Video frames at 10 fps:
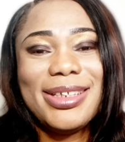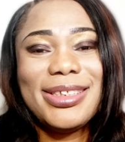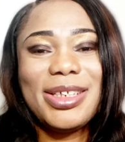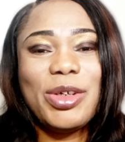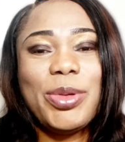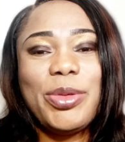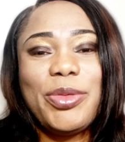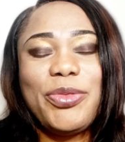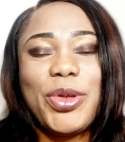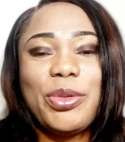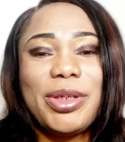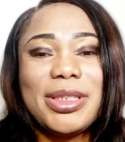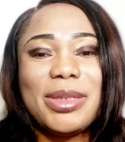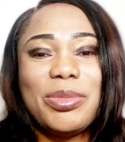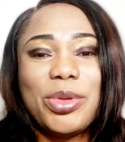Today we'll be reviewing
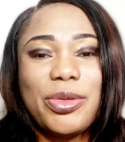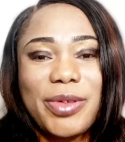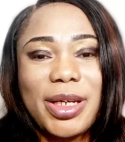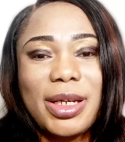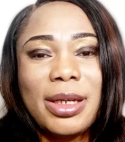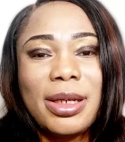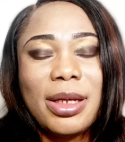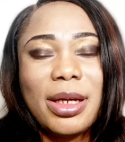the movie